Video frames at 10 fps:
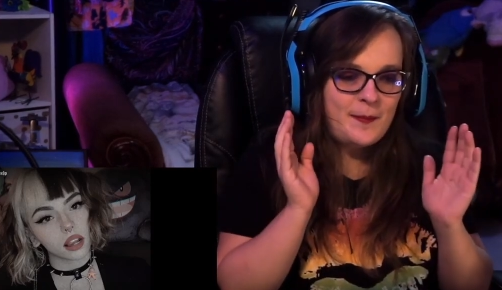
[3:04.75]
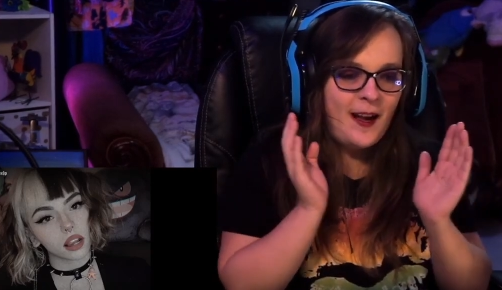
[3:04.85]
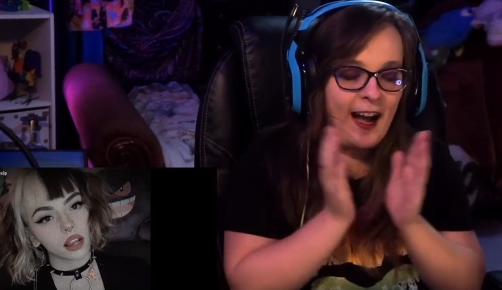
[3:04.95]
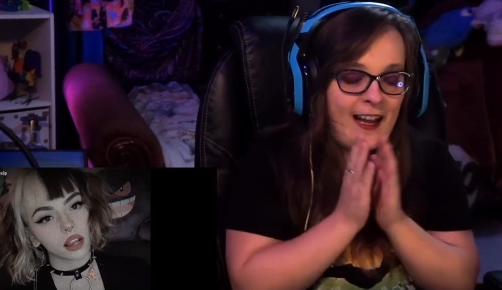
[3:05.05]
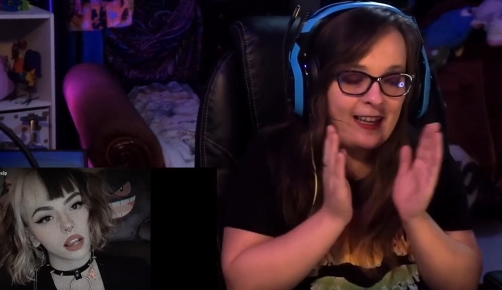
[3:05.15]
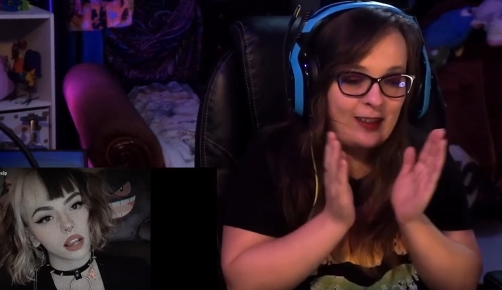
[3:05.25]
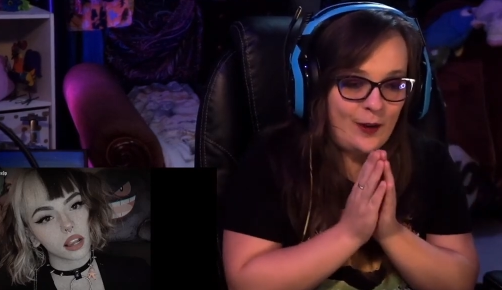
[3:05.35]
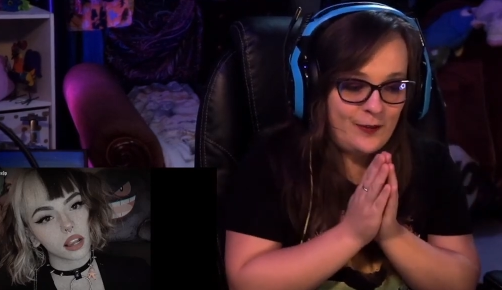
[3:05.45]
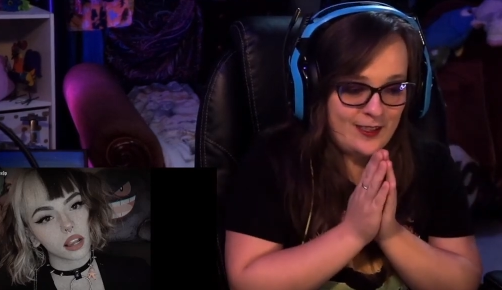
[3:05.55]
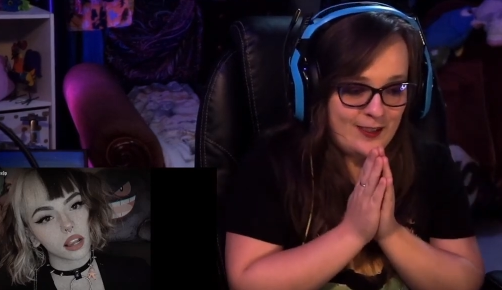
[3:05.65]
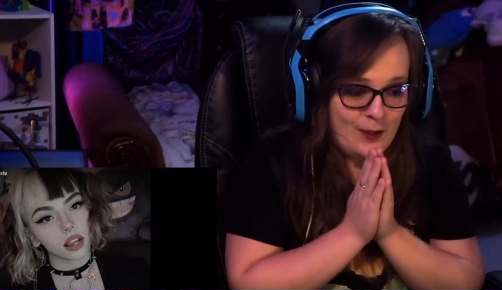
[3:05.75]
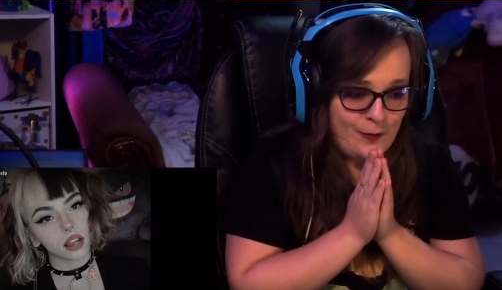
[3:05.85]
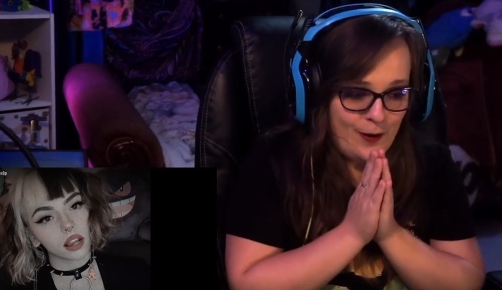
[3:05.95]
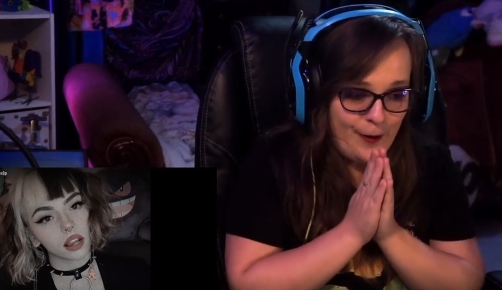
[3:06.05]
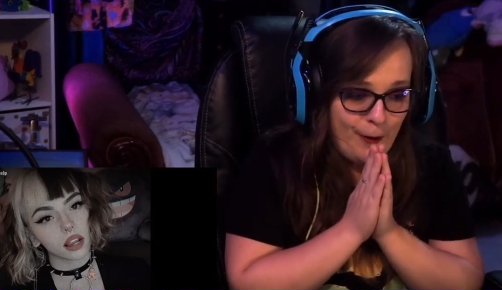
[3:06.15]
Speaker 1: I love this so
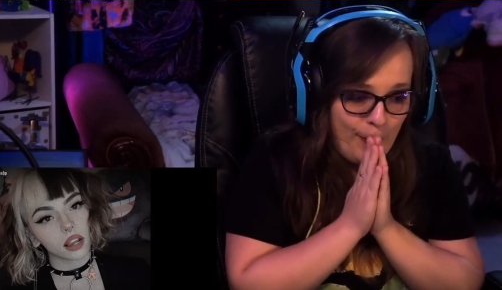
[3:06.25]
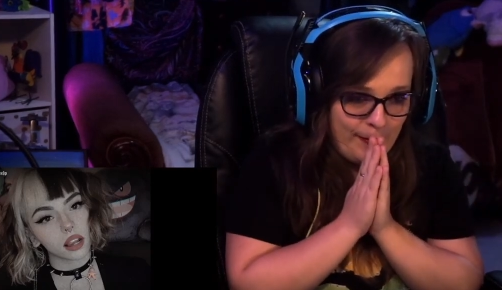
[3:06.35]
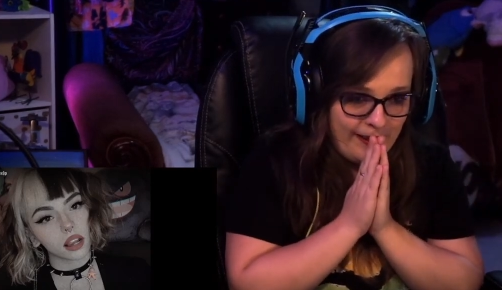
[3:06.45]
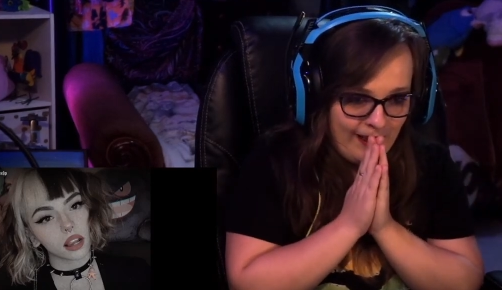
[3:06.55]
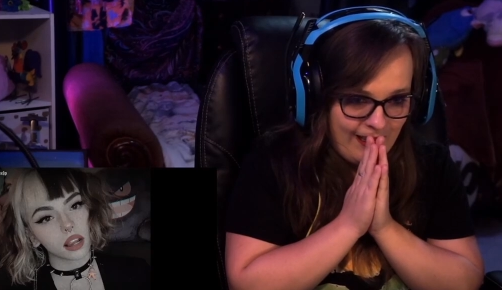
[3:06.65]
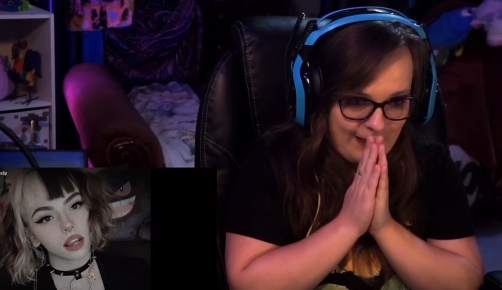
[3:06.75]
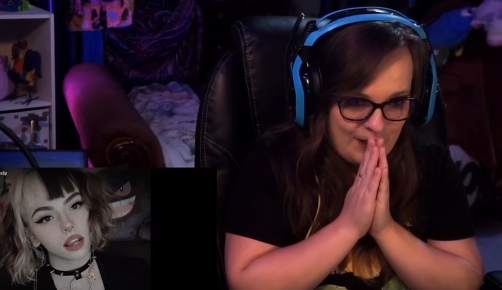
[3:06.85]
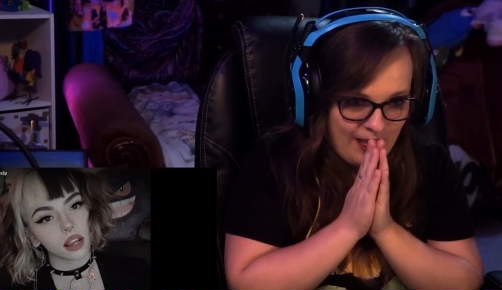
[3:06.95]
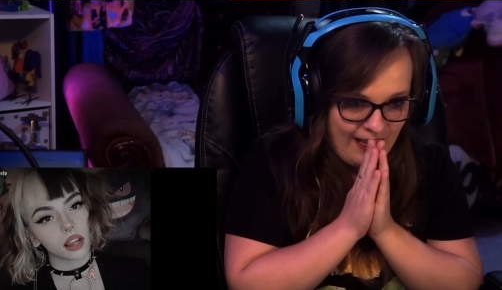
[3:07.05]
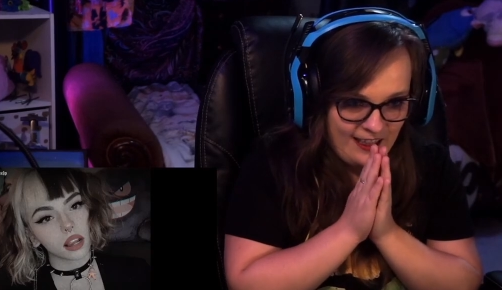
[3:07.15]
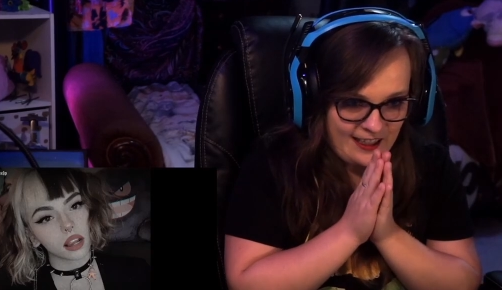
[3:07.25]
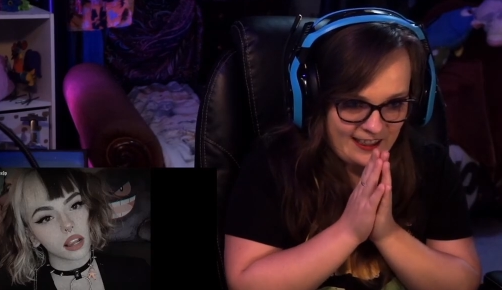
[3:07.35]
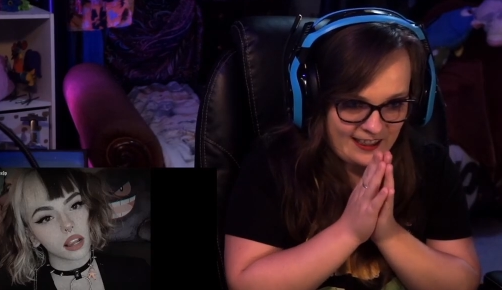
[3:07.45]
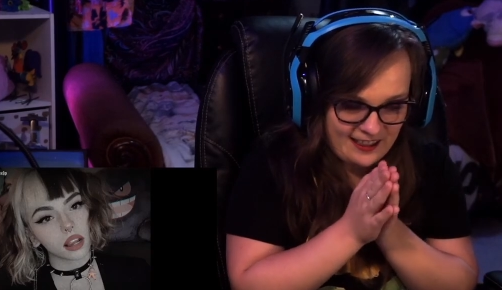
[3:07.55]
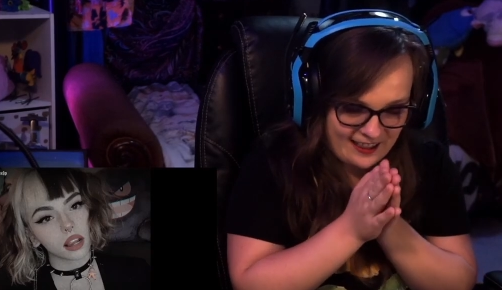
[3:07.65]
far. Oh my gosh. I,
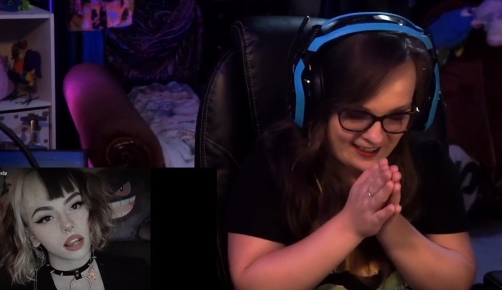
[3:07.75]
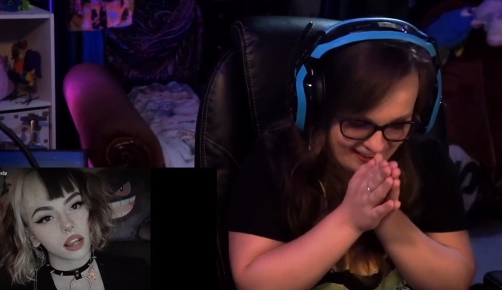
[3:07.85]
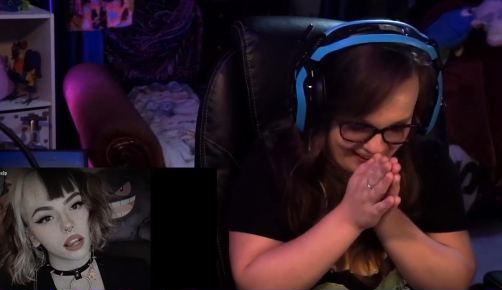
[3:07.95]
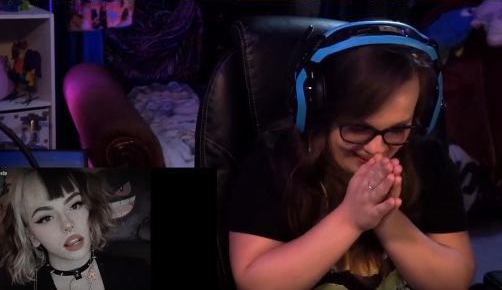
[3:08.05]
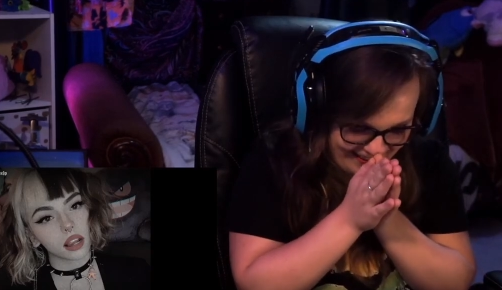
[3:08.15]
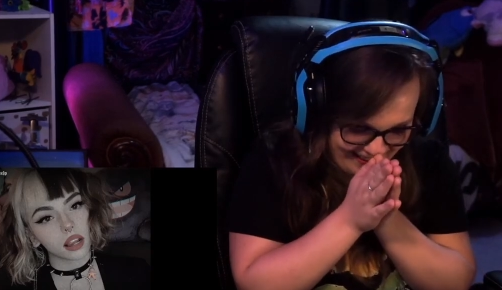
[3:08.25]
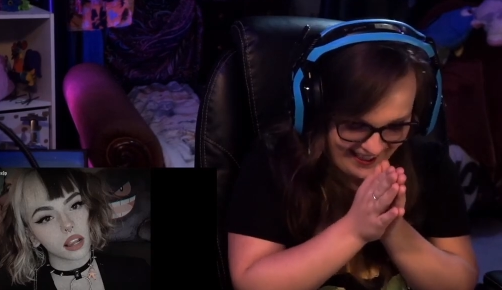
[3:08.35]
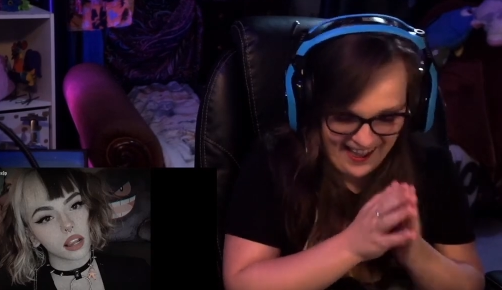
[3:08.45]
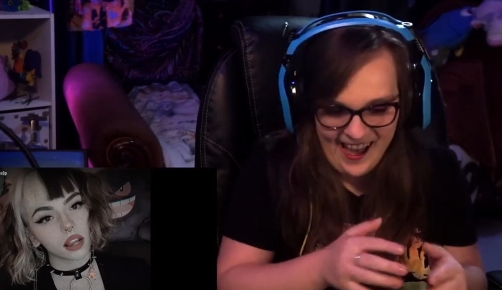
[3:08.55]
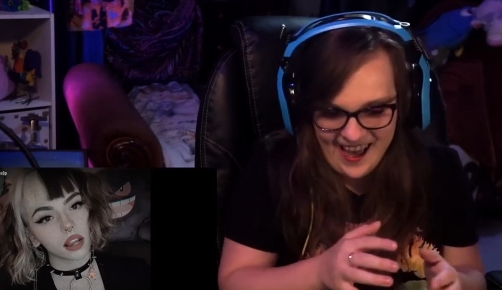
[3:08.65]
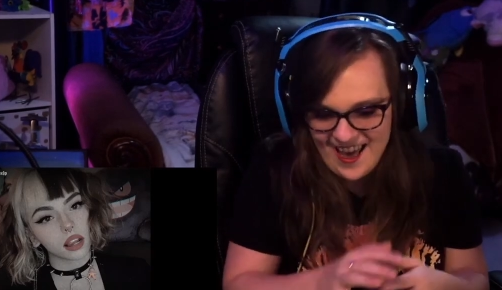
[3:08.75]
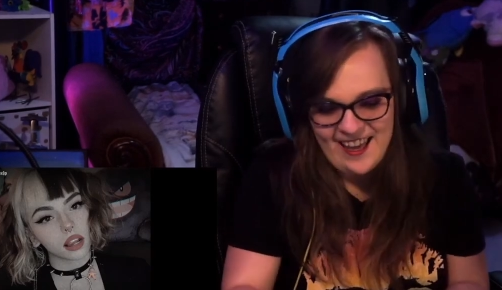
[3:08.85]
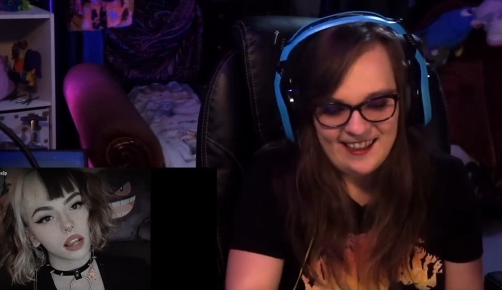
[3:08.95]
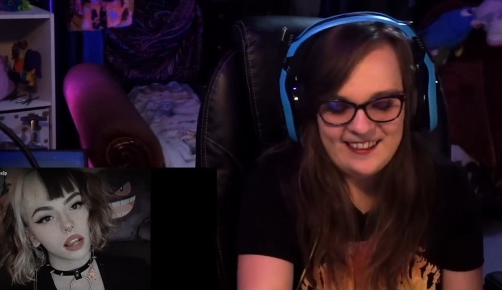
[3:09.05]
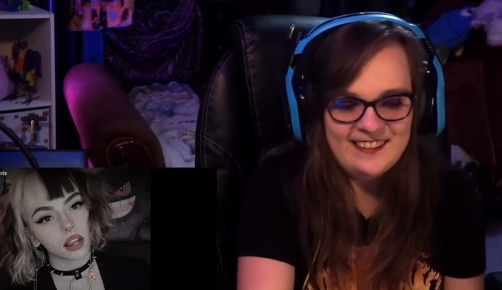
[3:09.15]
uh, ah!
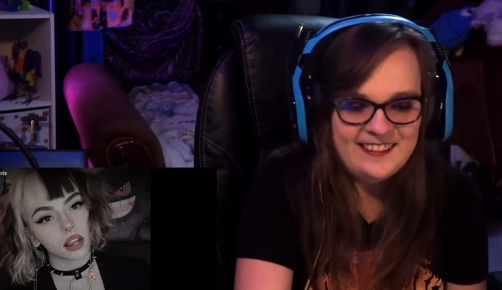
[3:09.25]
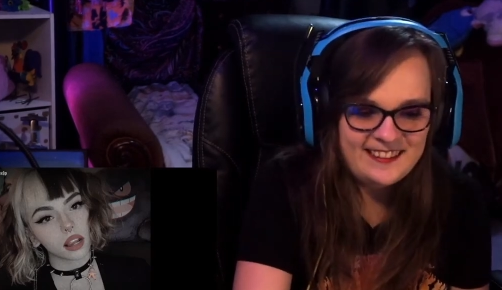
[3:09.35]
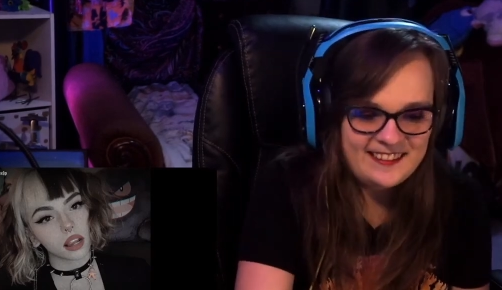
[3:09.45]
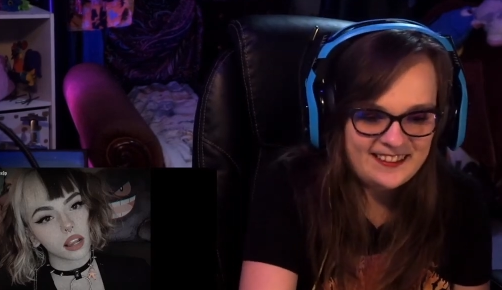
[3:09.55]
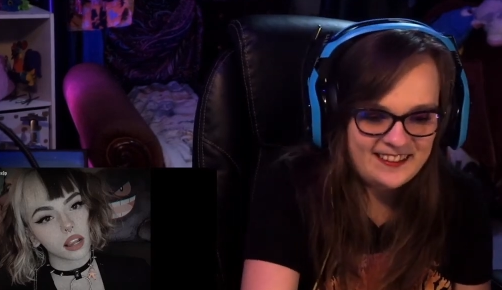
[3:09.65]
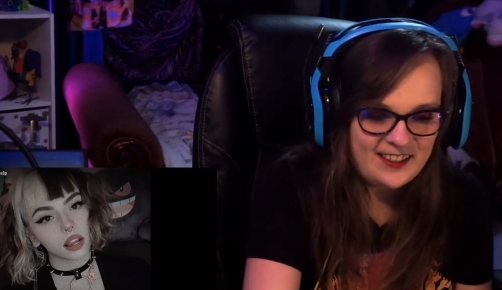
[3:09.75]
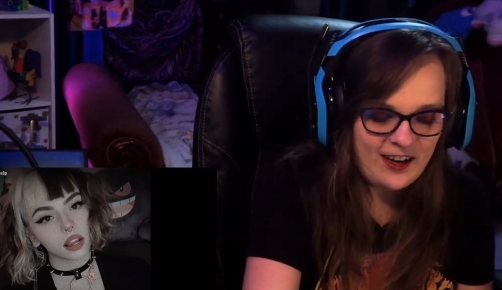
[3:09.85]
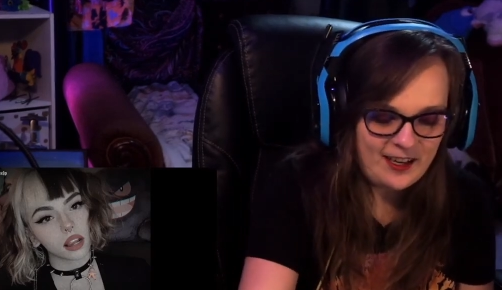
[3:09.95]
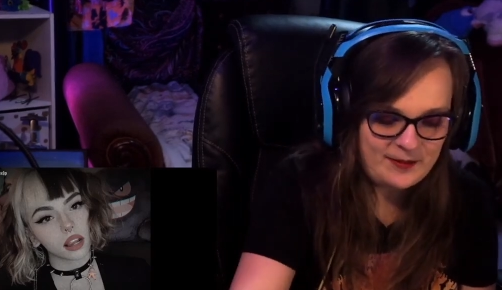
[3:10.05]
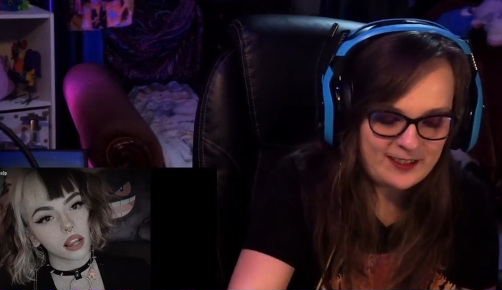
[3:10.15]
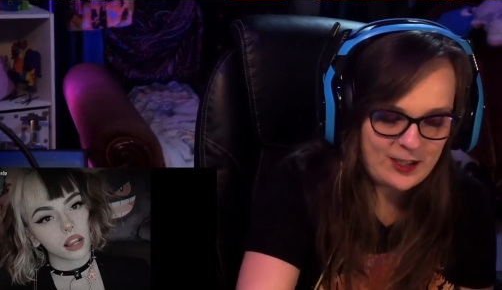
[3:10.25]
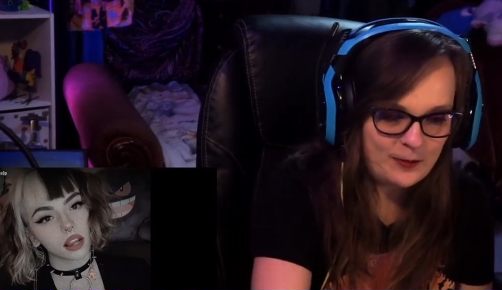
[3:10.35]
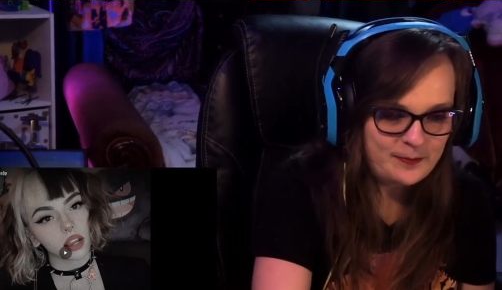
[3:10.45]
All right, let's go.